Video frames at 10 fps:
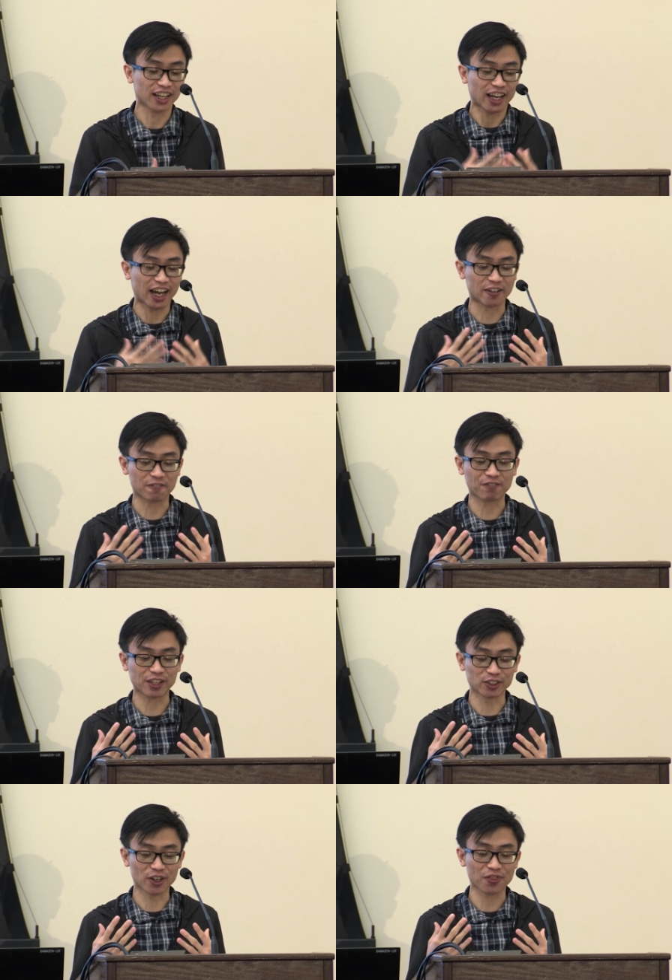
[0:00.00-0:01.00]
in a
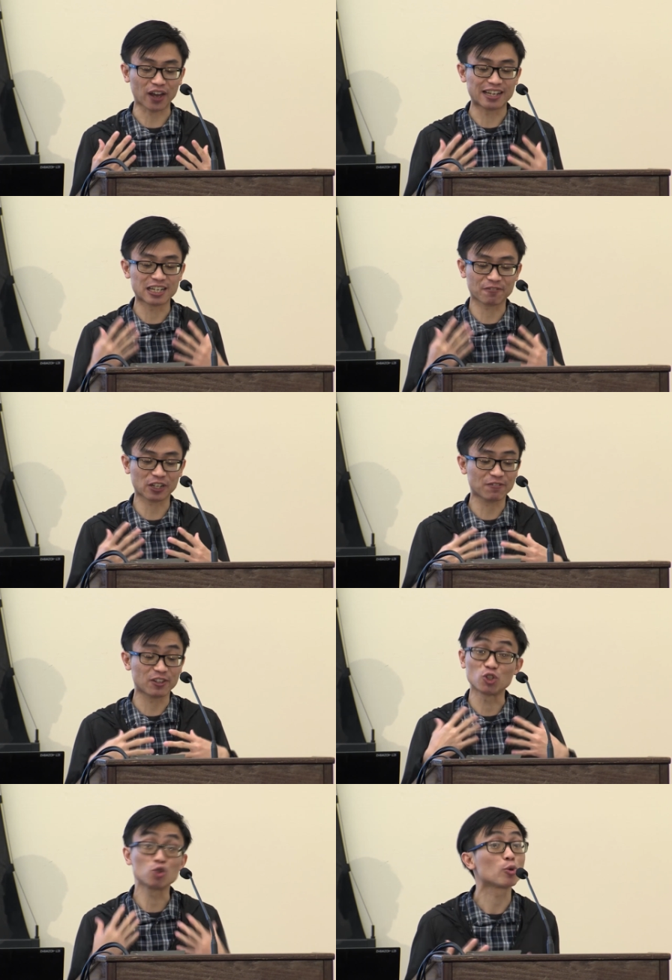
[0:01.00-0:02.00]
field that I never even
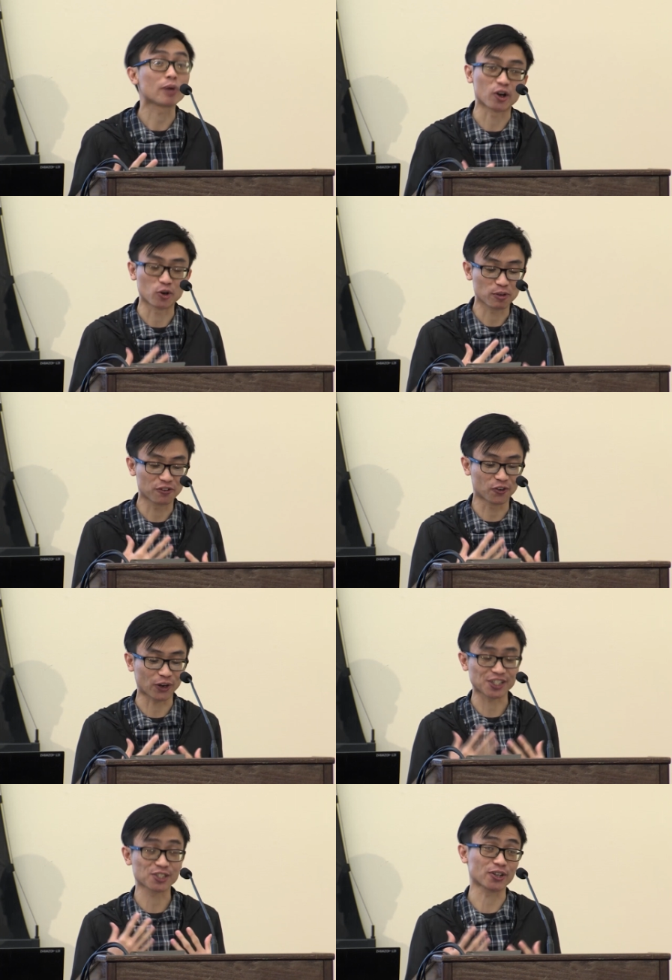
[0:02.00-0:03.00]
knew about before
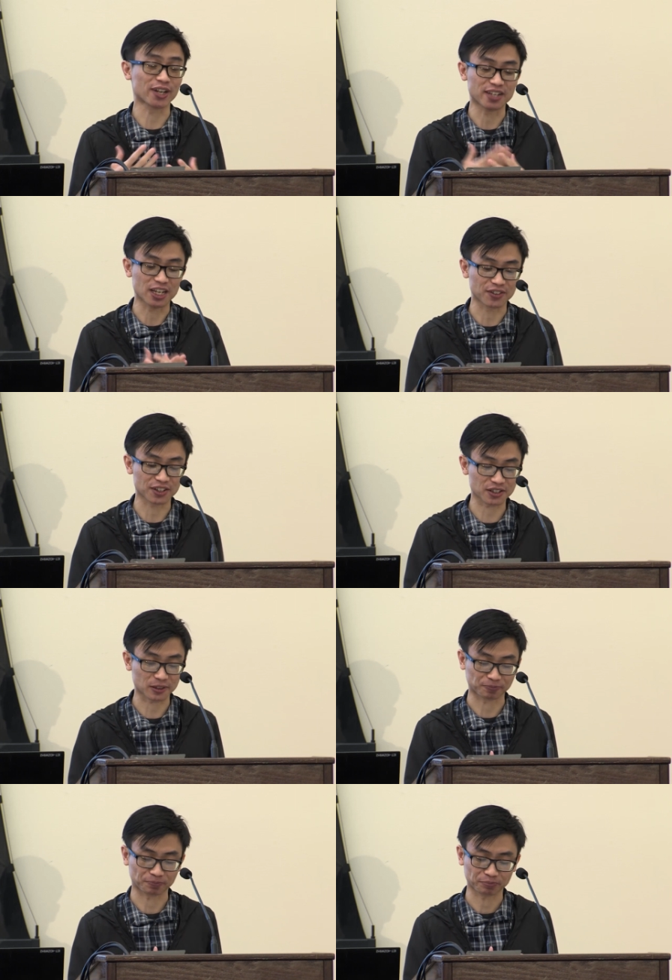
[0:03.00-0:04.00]
I started at Davis.
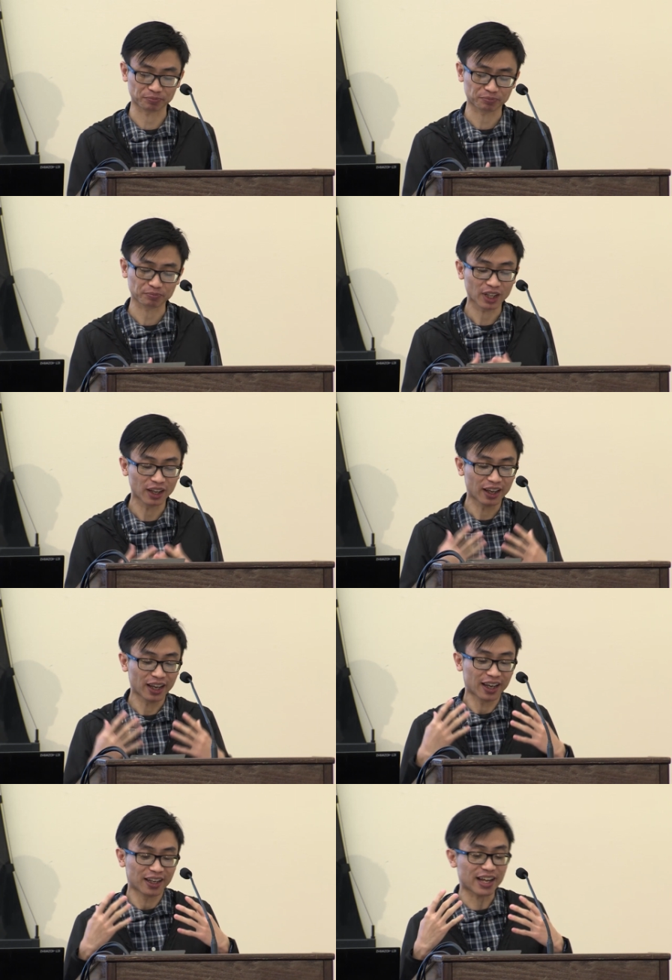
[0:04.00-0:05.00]

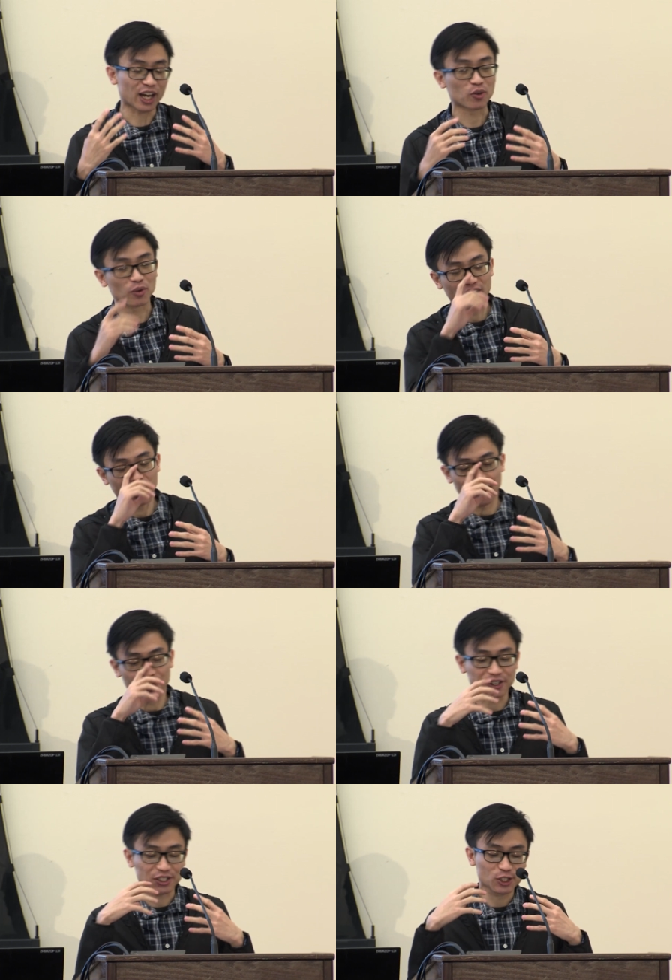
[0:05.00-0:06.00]
Now,
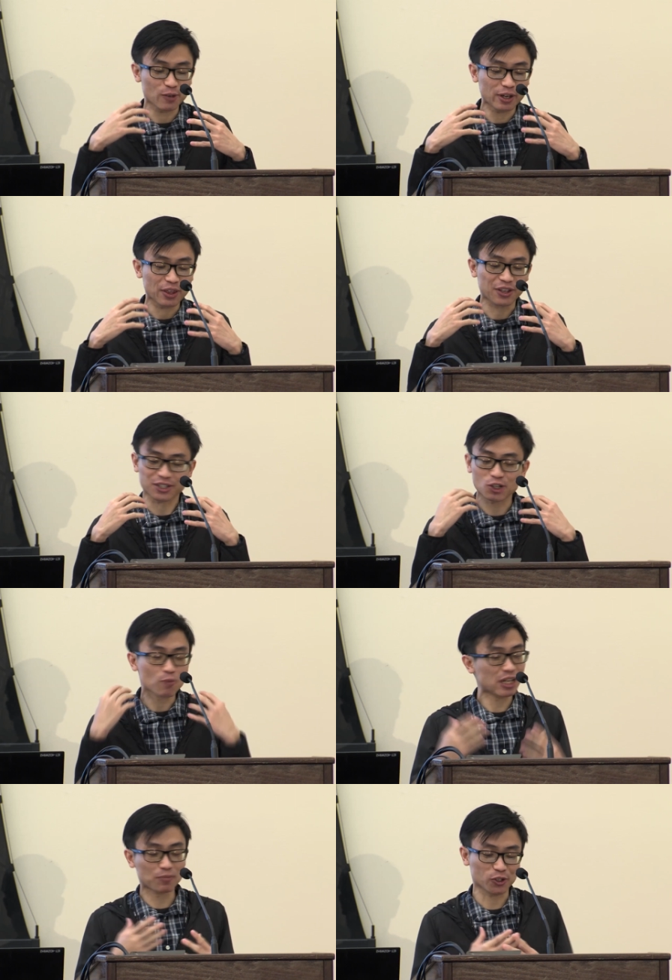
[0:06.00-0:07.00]
there's so, there's so
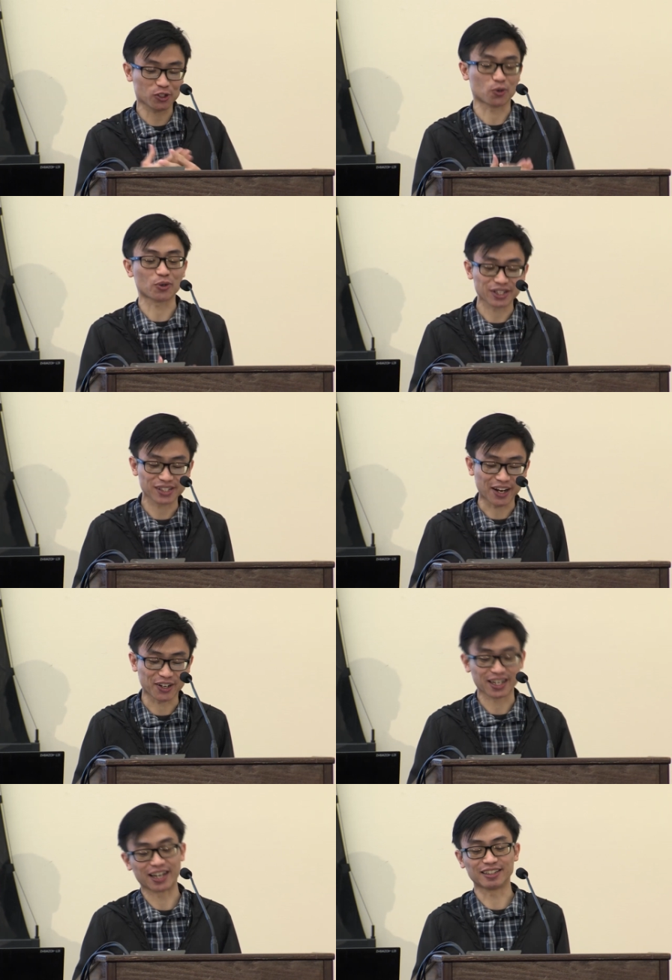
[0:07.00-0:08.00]
many more stories I
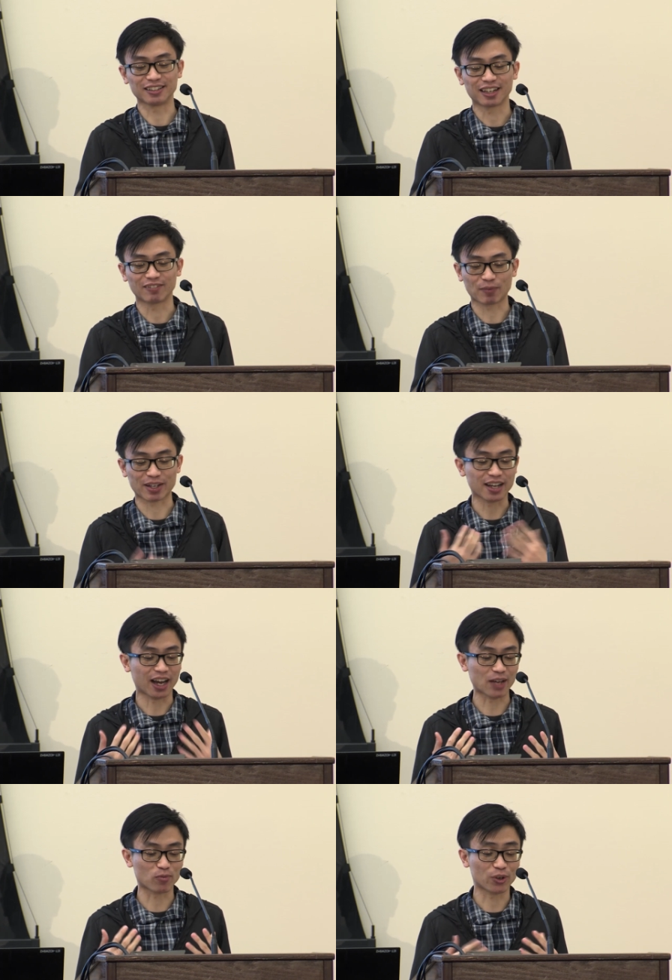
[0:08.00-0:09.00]
could tell about my
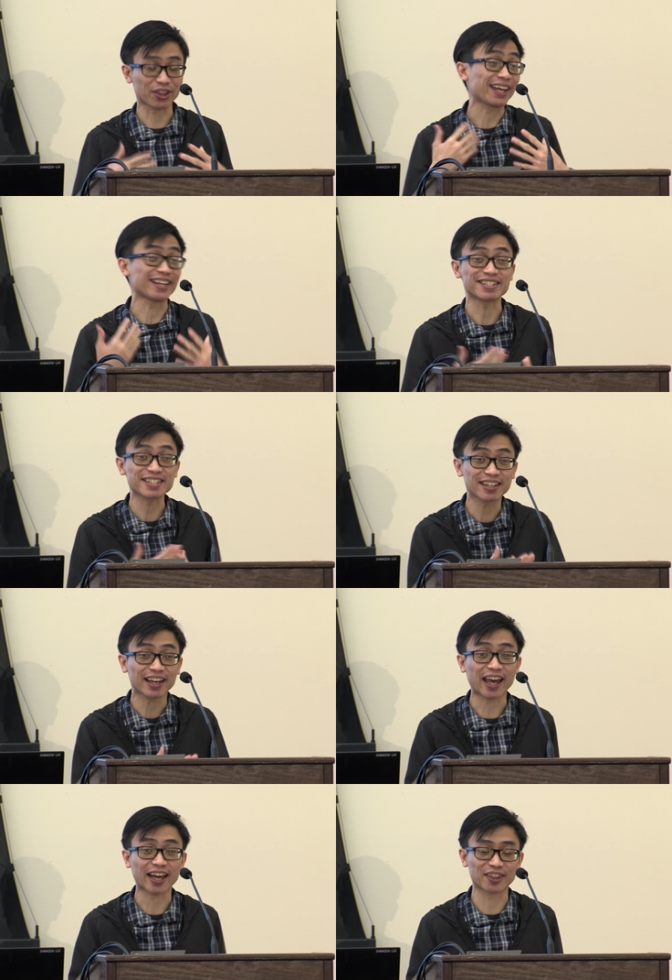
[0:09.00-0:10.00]
time with Andy
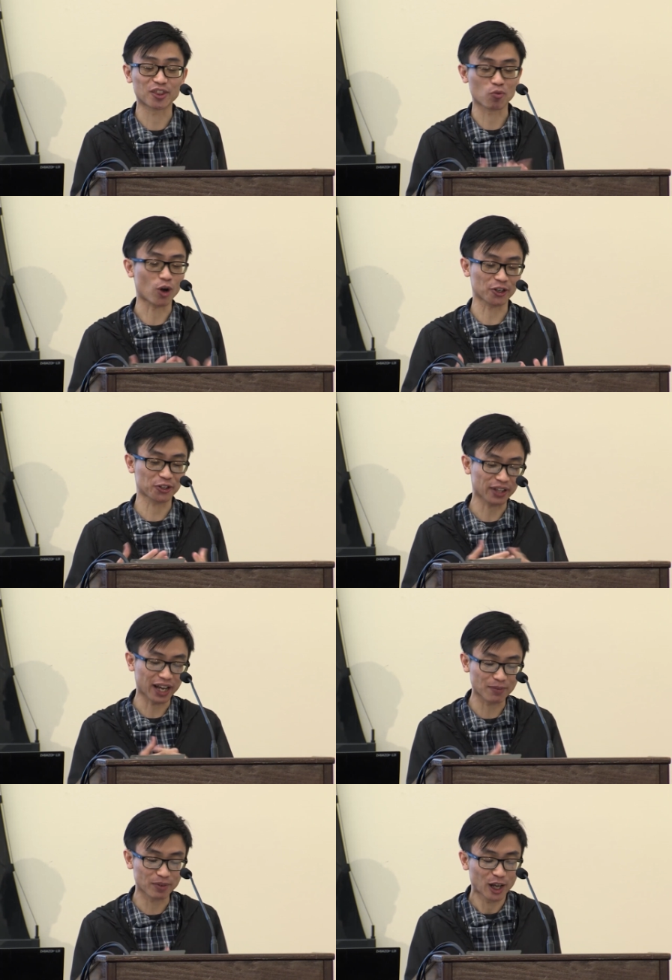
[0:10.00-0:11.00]
and the Walker Lab,